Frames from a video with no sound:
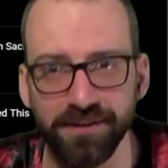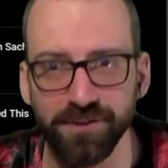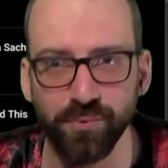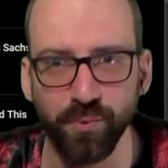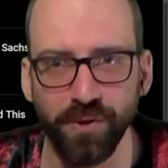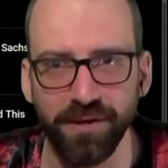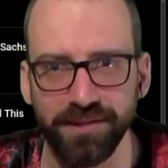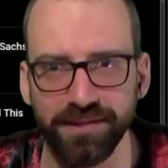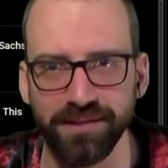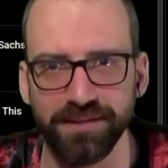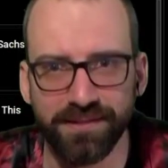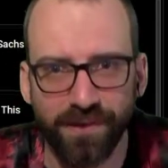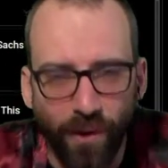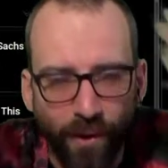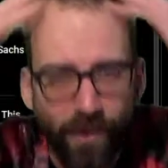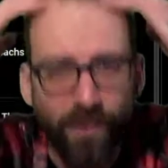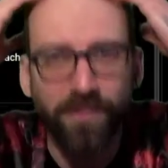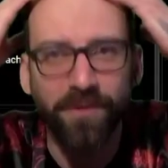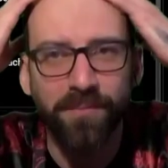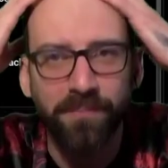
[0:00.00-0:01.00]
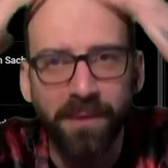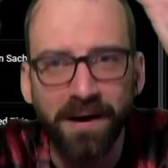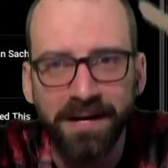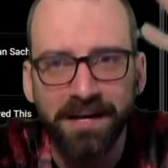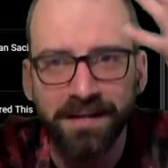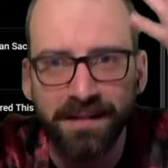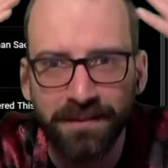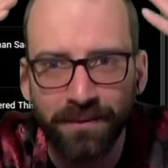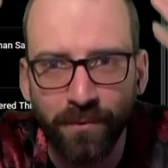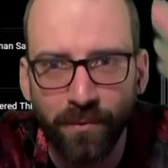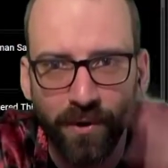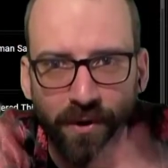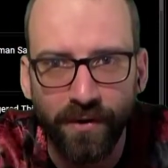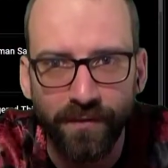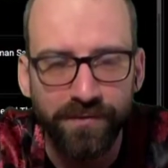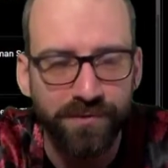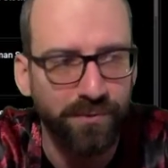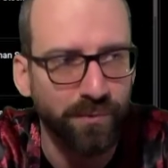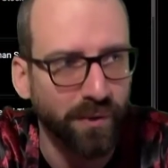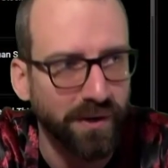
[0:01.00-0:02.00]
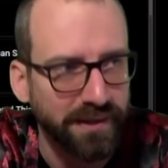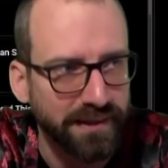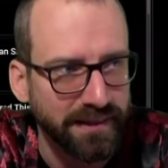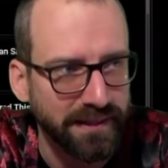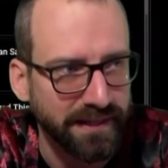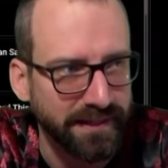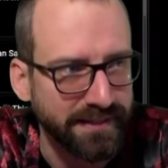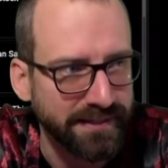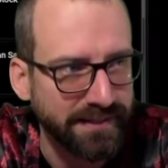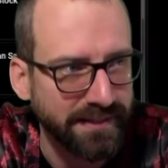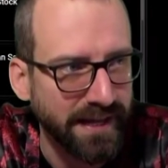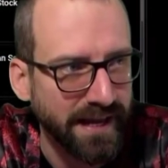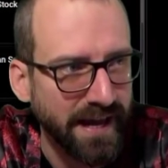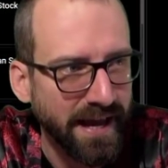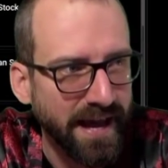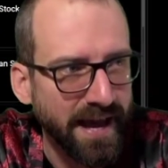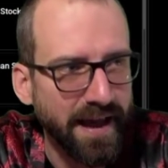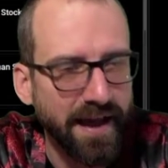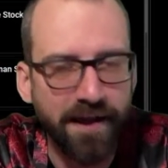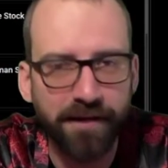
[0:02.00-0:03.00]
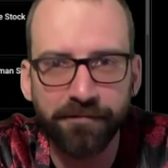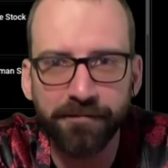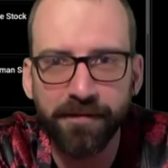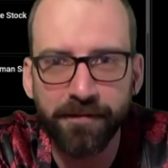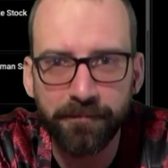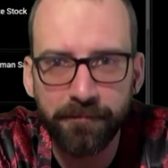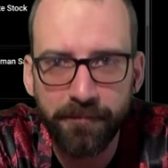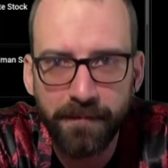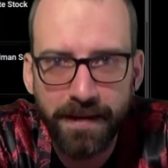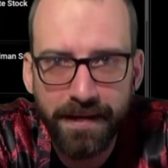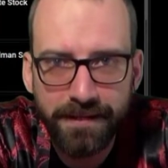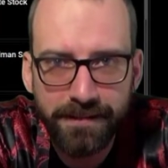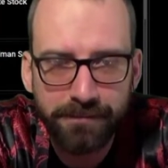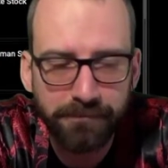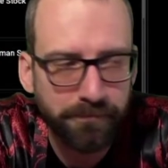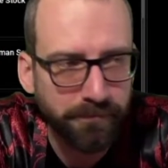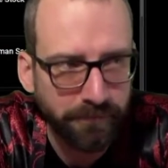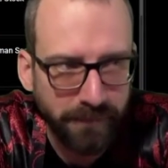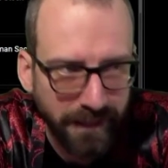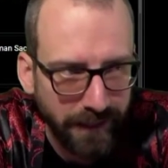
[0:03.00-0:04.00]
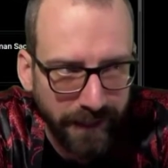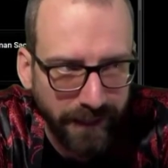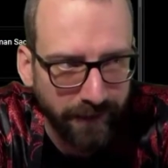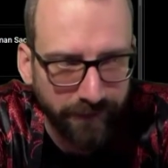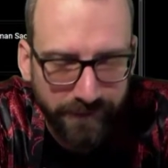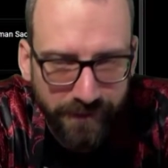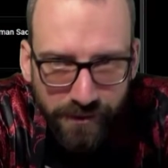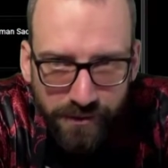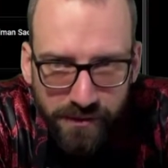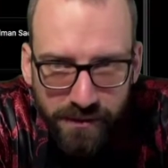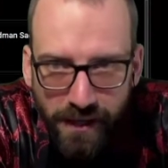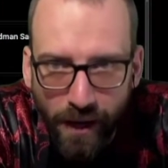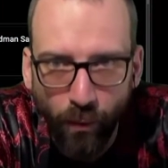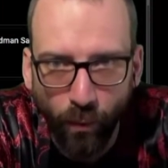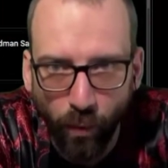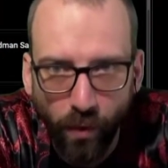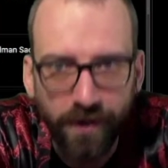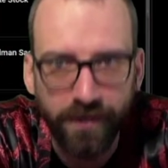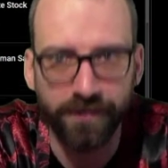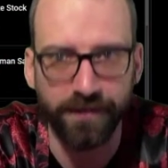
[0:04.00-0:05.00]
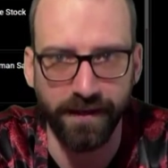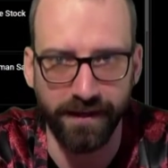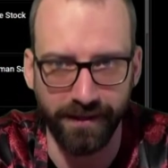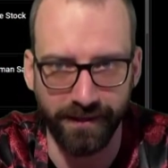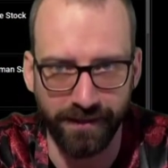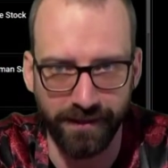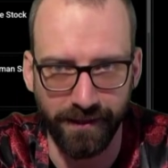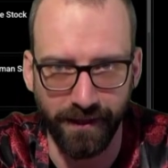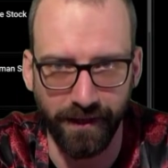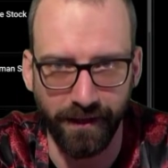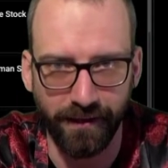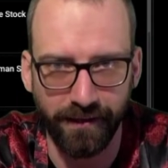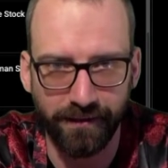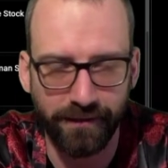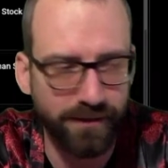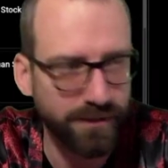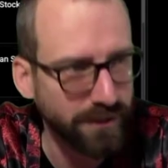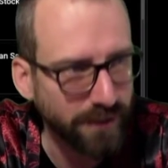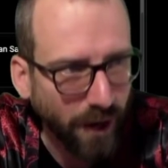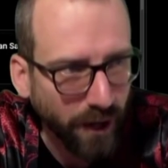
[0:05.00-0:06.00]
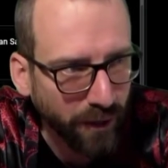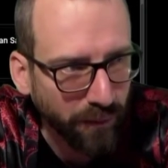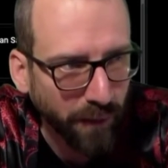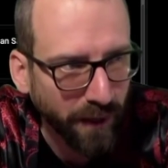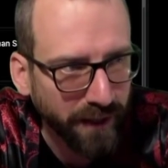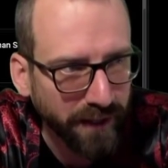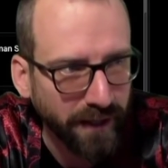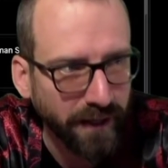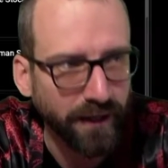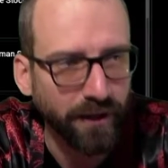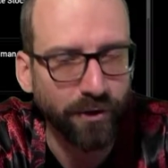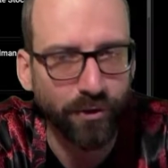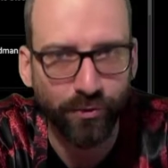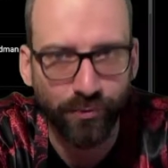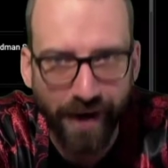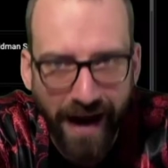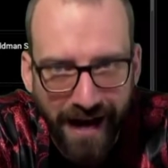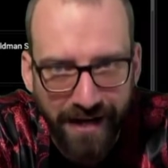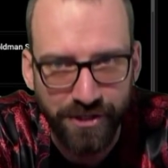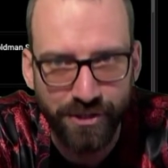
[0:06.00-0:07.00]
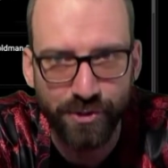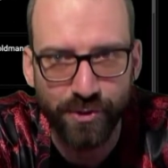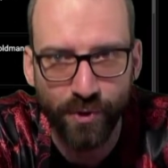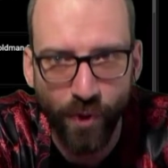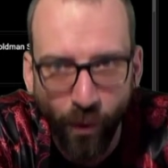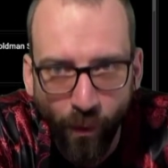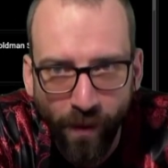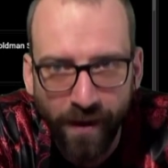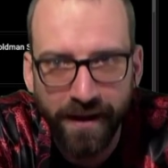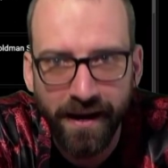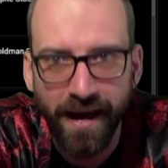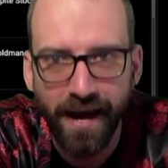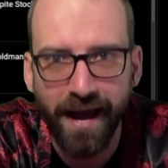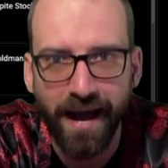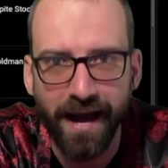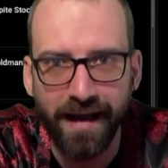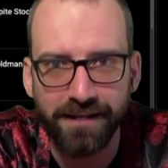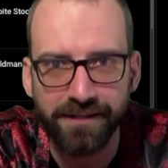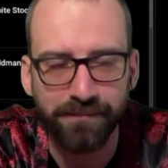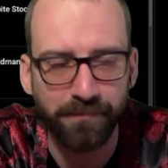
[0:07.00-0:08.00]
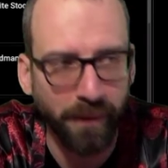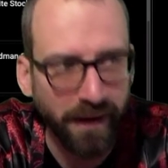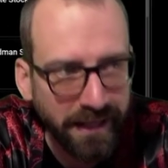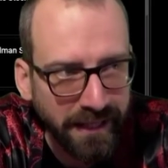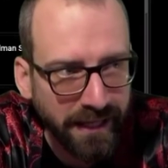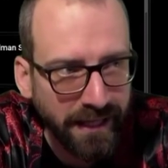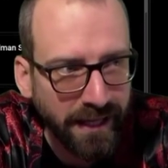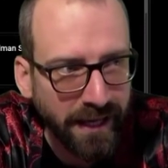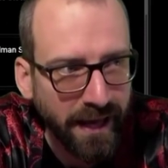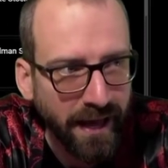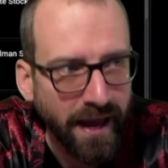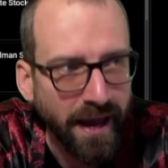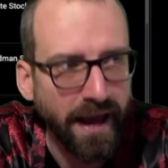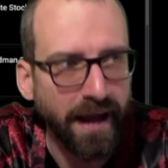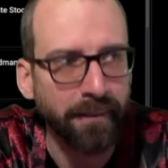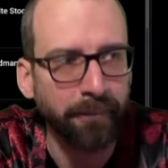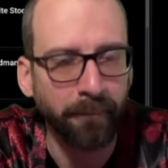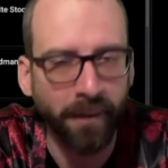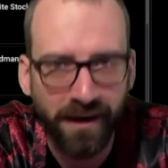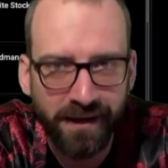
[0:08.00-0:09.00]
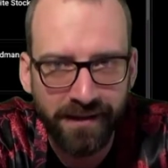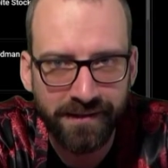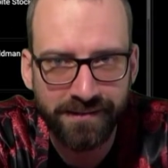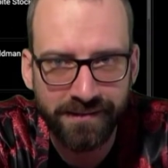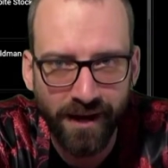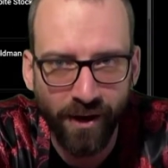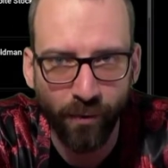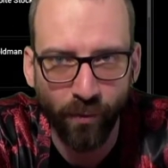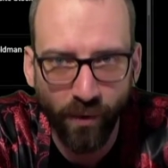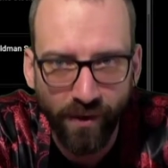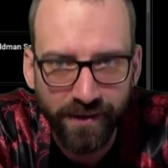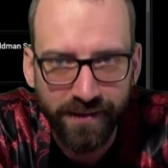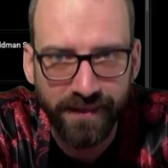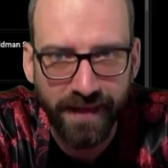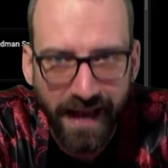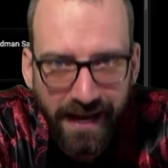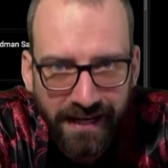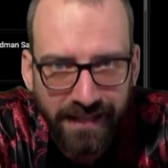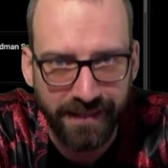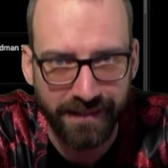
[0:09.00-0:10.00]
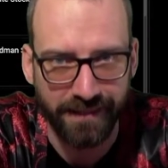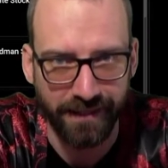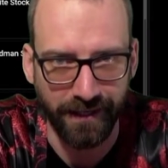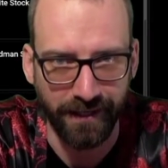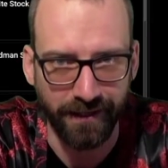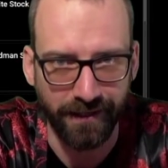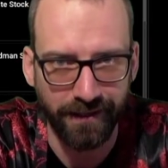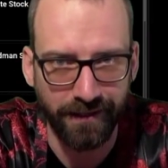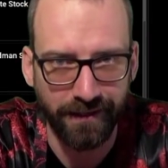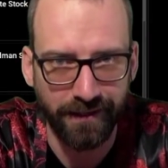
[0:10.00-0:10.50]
It's worthless. All the money in the world is worthless if it is like if it doesn't not worth anything. The stock market crashed. No one has money and money is not worth anything.